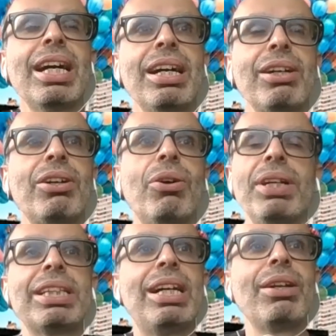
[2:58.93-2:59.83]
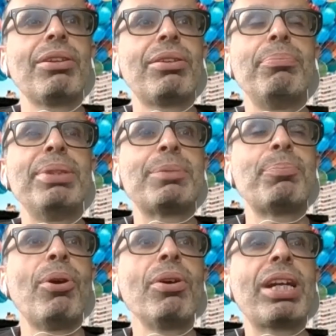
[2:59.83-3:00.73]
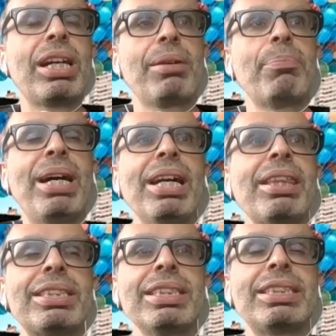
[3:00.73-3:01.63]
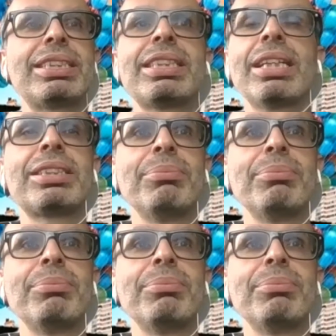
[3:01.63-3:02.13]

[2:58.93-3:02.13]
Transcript: going down the bespoke path is such a